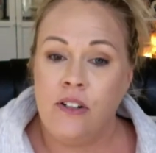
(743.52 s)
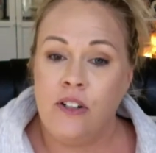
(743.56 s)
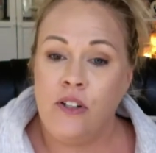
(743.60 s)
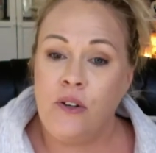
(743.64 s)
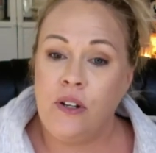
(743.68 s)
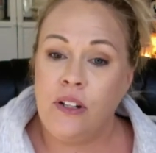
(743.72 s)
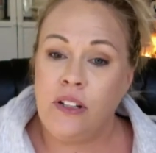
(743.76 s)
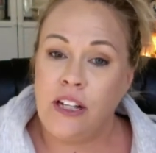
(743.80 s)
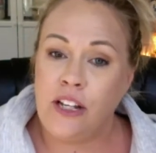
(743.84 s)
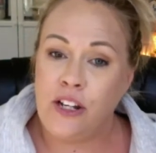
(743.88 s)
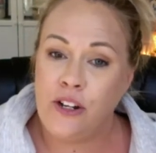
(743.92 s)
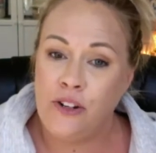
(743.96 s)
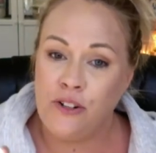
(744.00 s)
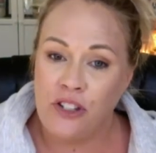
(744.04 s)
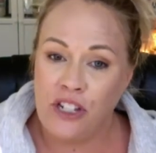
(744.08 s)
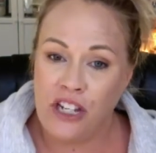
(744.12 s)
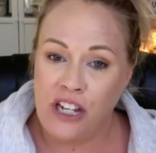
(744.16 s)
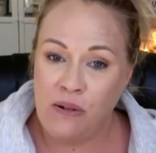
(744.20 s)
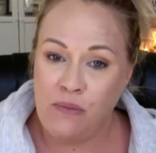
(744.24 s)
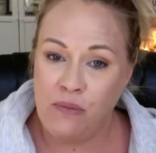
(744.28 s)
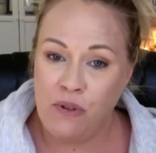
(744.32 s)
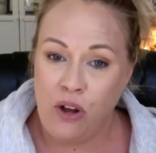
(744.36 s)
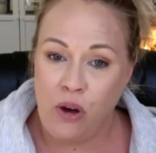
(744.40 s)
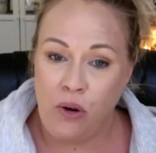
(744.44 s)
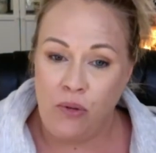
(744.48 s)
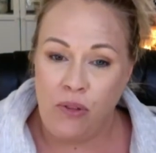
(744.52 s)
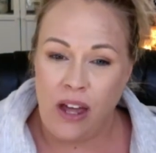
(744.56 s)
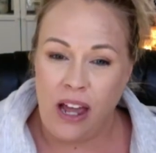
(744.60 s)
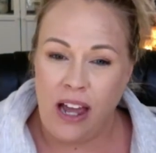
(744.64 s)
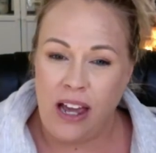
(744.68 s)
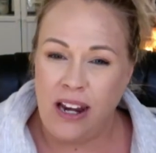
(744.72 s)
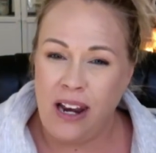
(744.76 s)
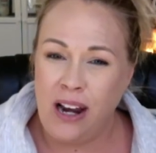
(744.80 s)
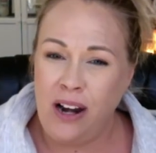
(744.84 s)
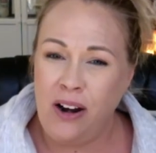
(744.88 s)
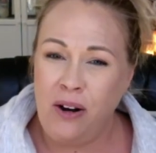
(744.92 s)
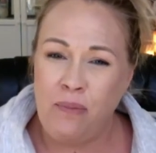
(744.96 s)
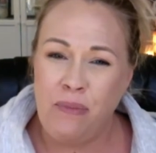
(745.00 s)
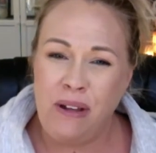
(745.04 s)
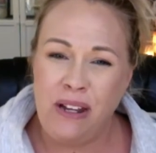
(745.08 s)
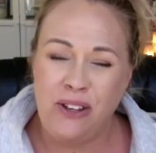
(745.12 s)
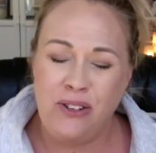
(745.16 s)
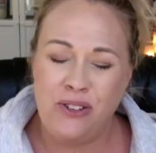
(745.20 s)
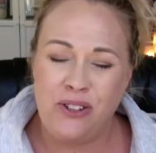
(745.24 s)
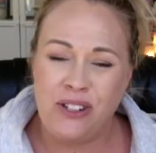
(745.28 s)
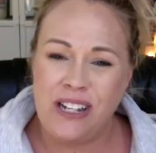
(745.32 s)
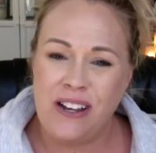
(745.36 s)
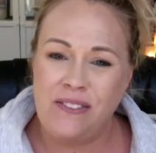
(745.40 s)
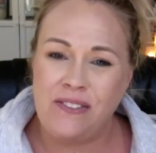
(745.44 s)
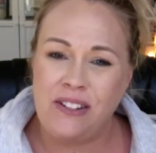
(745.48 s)
you can let your team know that. And I don't mean
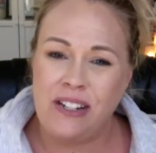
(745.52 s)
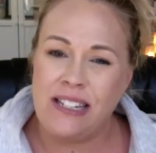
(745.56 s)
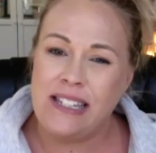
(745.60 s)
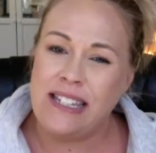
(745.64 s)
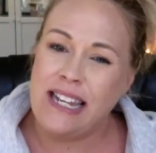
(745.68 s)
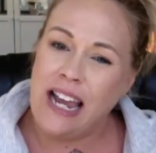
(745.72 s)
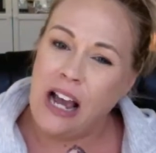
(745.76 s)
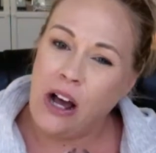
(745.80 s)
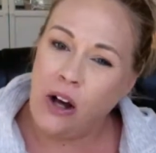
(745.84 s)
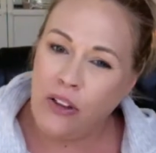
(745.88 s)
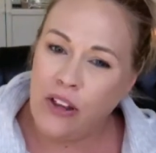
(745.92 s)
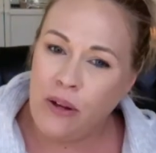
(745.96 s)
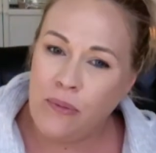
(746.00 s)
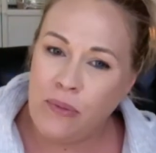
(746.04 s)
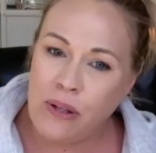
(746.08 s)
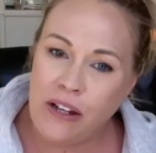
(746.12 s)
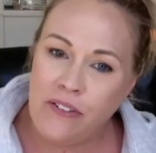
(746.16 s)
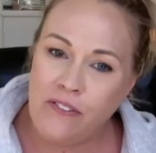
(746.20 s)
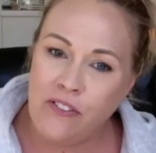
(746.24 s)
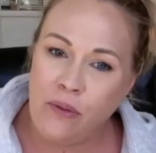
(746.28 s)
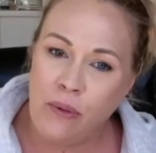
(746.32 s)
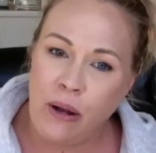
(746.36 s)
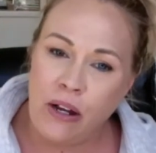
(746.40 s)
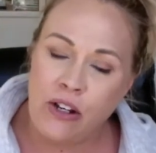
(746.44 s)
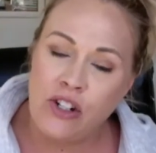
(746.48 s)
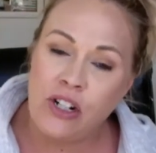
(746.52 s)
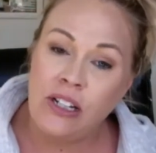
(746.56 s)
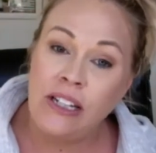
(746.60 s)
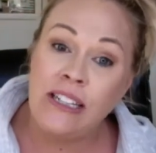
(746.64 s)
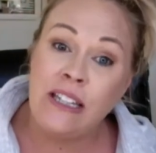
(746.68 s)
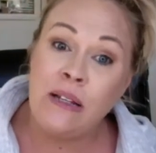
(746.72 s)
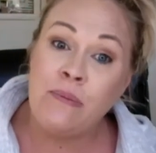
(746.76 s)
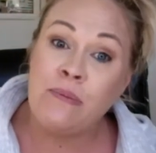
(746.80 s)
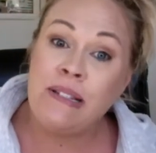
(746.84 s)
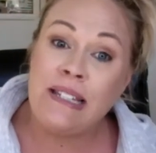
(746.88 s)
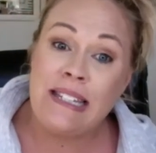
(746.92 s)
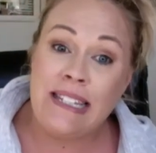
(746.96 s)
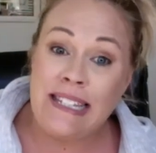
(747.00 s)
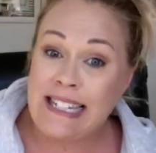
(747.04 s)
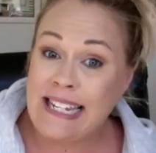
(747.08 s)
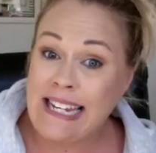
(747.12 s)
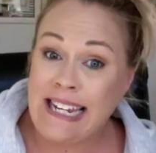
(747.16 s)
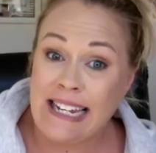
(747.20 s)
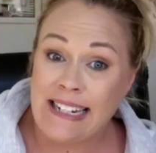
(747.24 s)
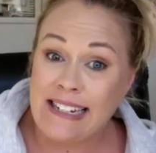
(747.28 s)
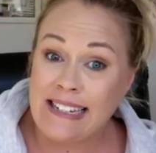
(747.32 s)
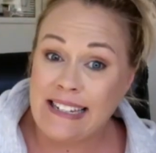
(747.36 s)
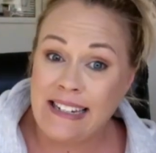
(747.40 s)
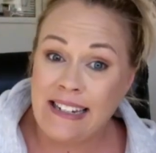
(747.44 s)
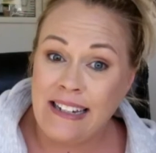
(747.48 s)
you just have to tell them the information, let them see
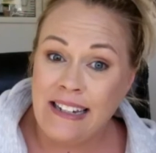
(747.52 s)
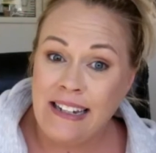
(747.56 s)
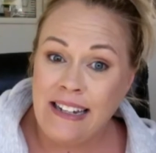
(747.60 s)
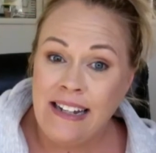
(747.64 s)
it.